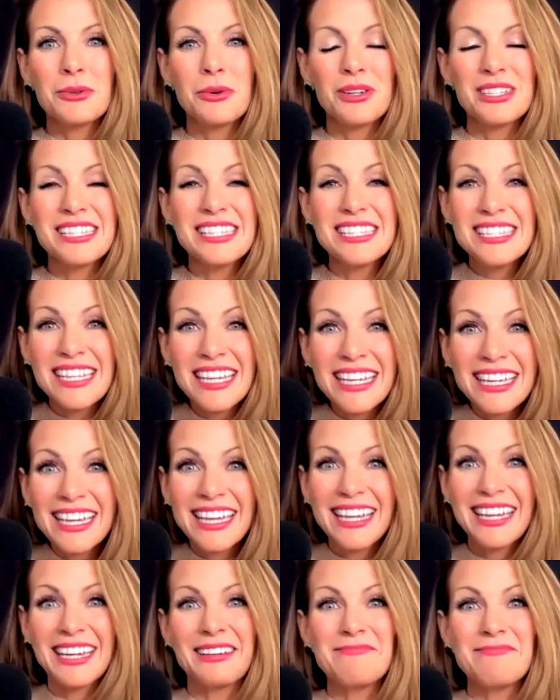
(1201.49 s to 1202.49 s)
seek
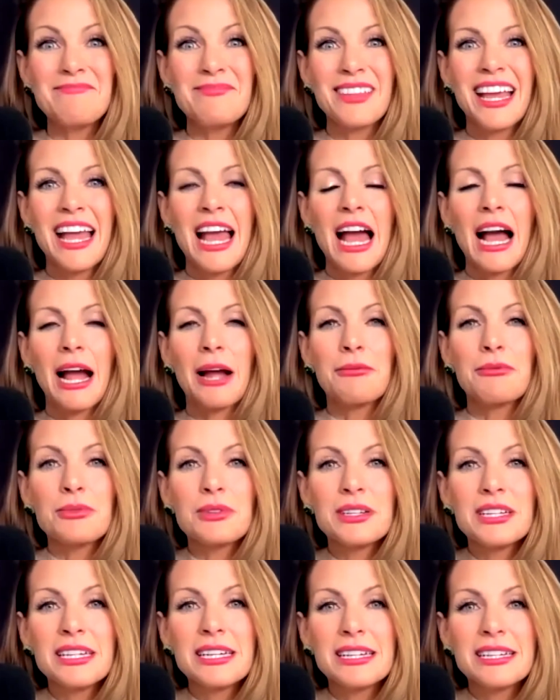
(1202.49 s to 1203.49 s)
him, I
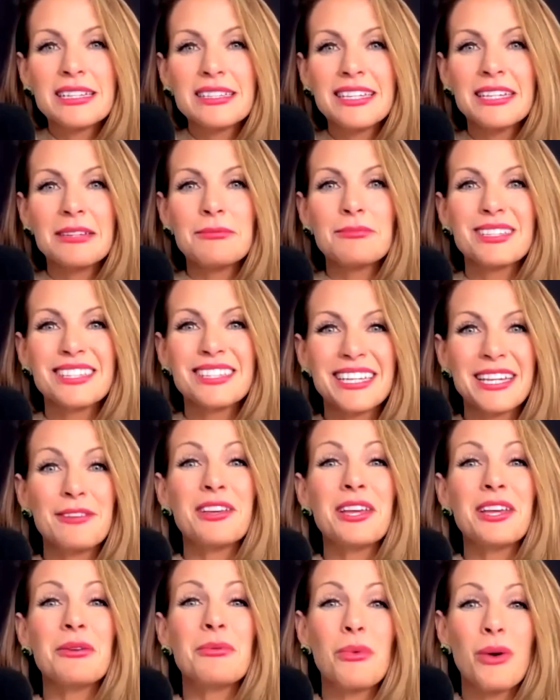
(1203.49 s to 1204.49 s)
really believe
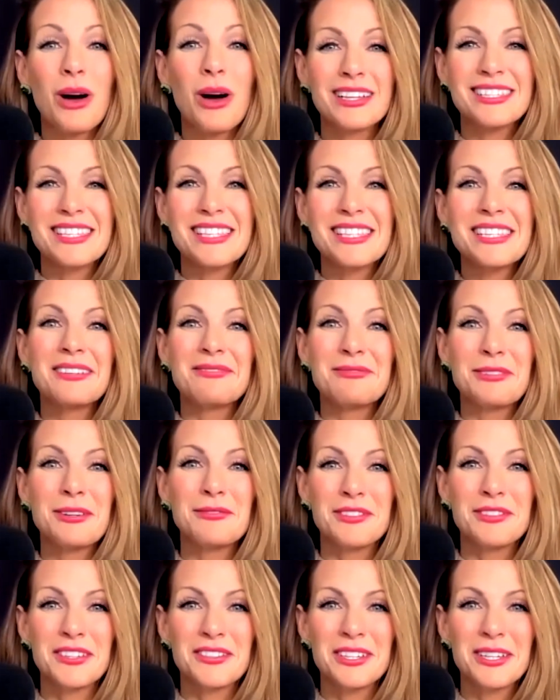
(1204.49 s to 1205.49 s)
he wants to
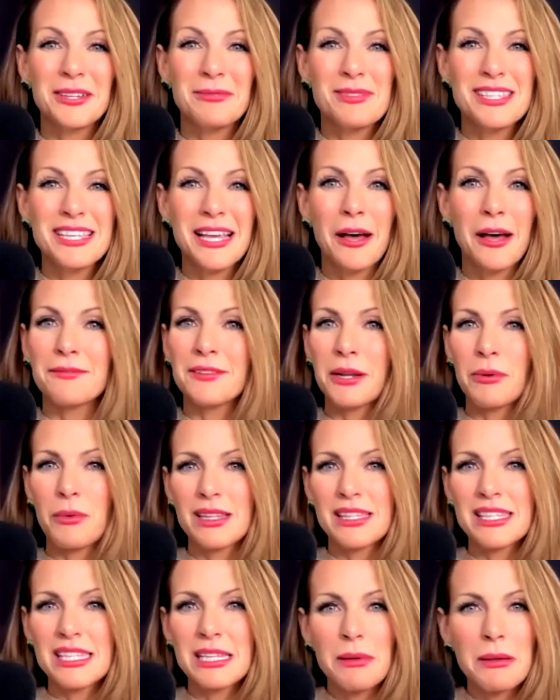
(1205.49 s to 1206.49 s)
reveal himself, and he
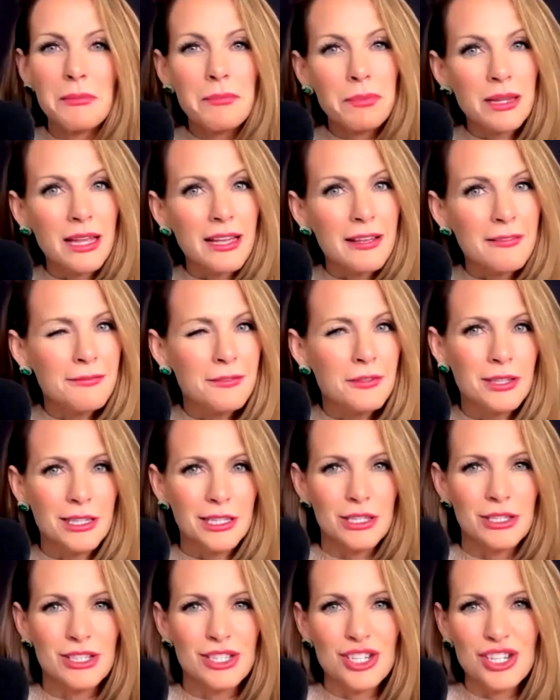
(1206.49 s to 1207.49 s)
wants to be playful
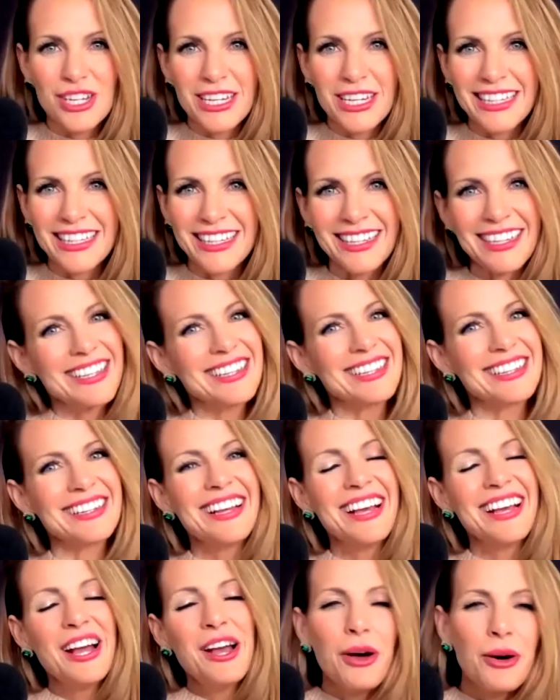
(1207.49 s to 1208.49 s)
and cheeky
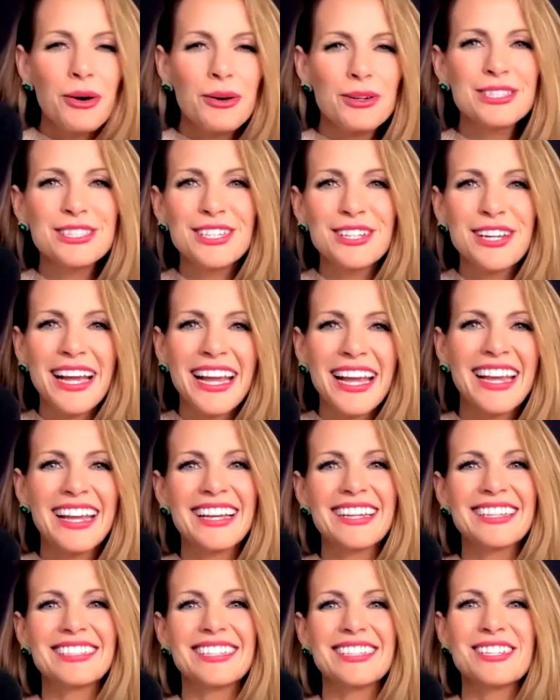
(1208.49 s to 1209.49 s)
and hold your
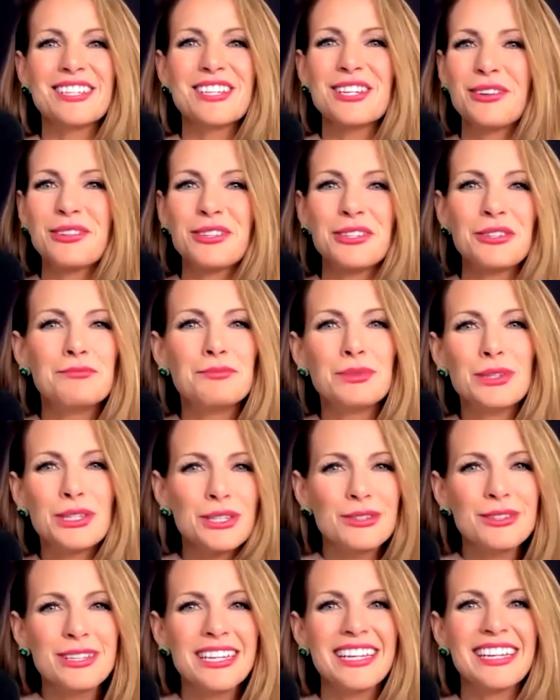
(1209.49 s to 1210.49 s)
hand and show you
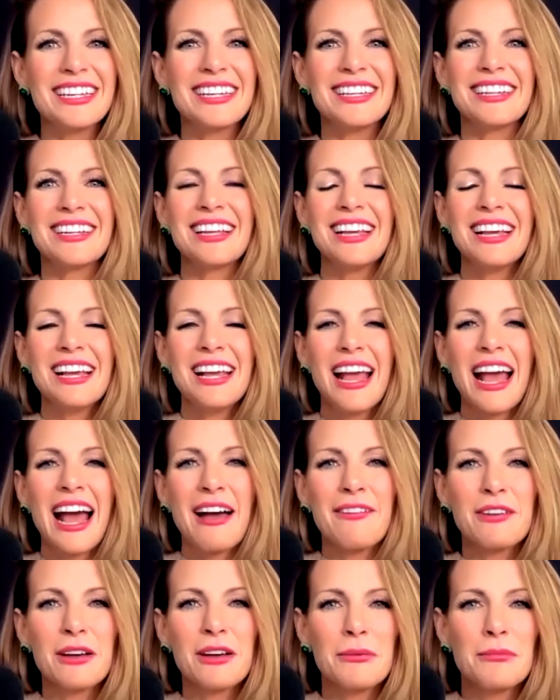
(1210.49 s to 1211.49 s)
beauty and
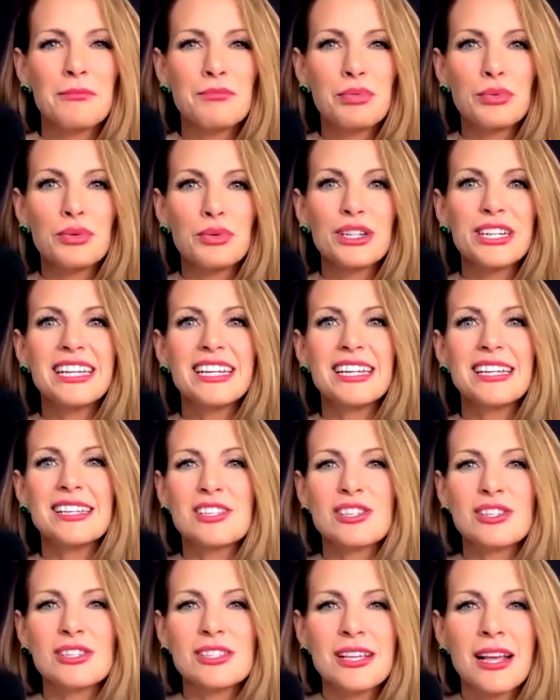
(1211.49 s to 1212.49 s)
have a
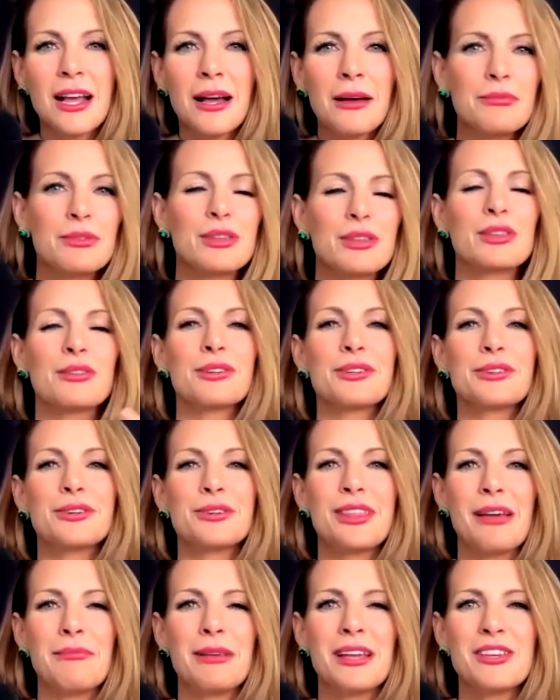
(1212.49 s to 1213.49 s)
breeze just come through
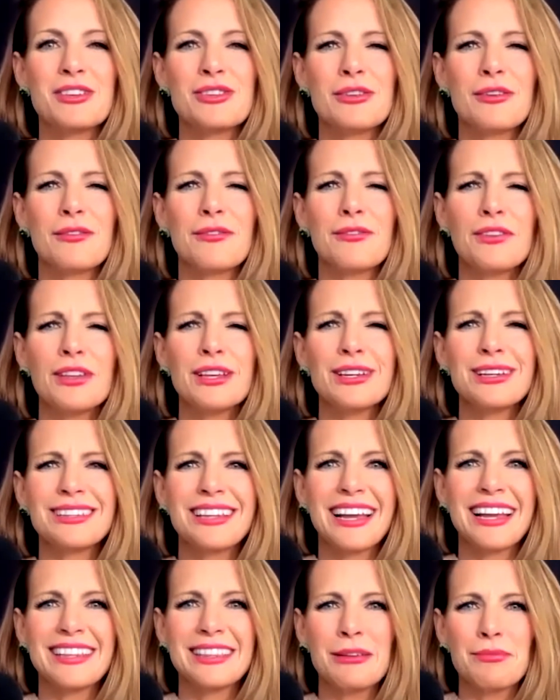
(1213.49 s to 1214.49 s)
that makes you feel
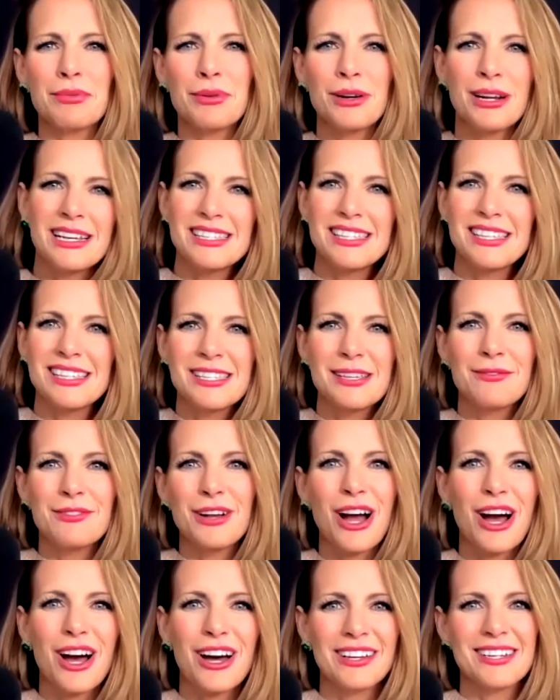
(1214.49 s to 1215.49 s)
like the presence of
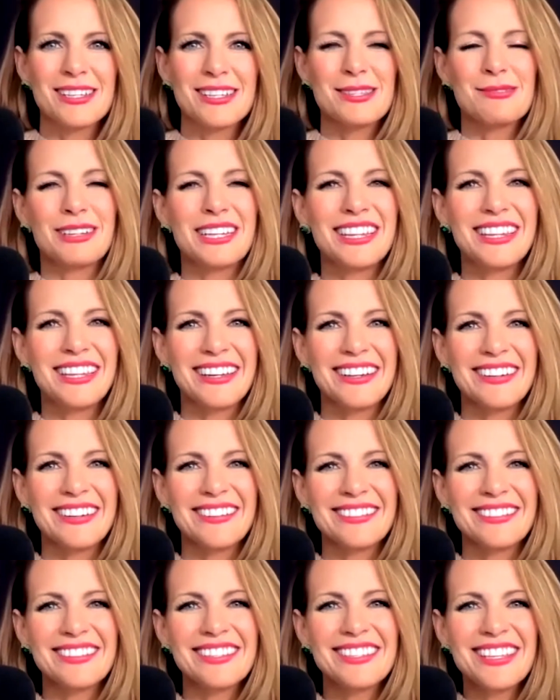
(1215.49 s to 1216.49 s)
God is with
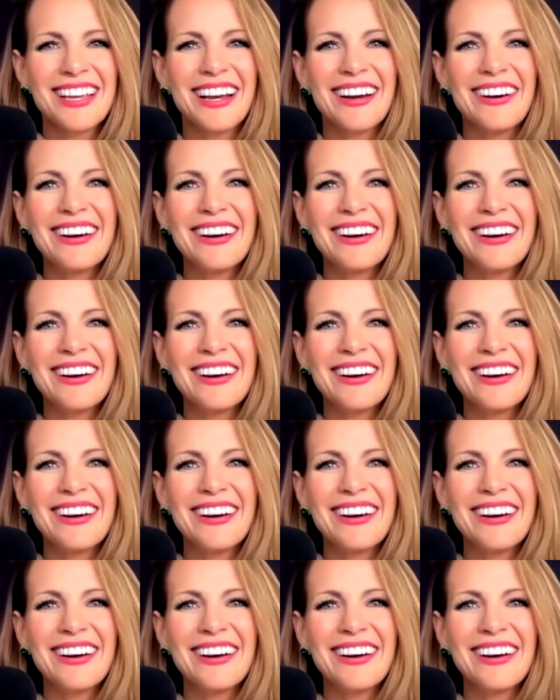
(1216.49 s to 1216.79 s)
you. So,